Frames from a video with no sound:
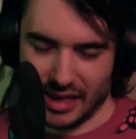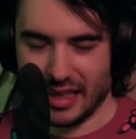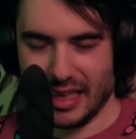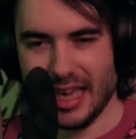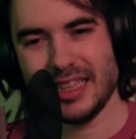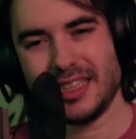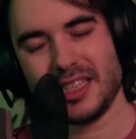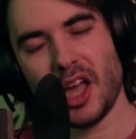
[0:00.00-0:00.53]

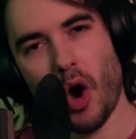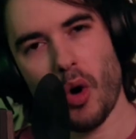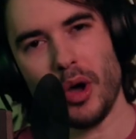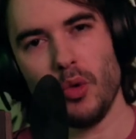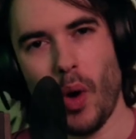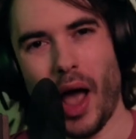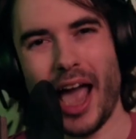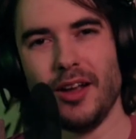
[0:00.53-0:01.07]
It's
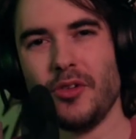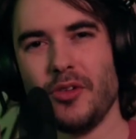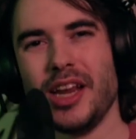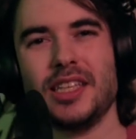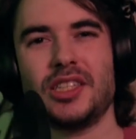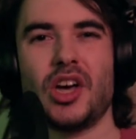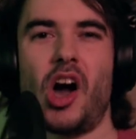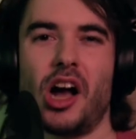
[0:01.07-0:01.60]
going... I already
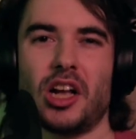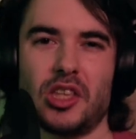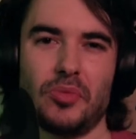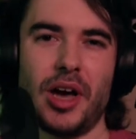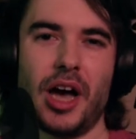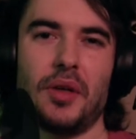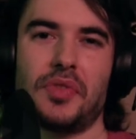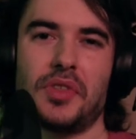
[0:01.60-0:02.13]
talked
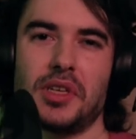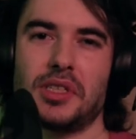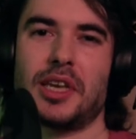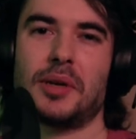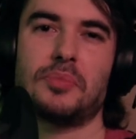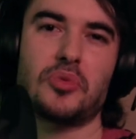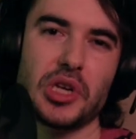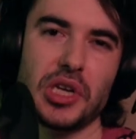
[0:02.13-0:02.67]
about this
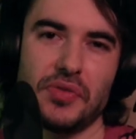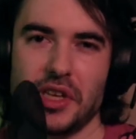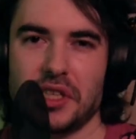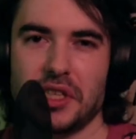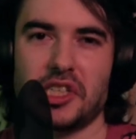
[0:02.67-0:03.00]
on previous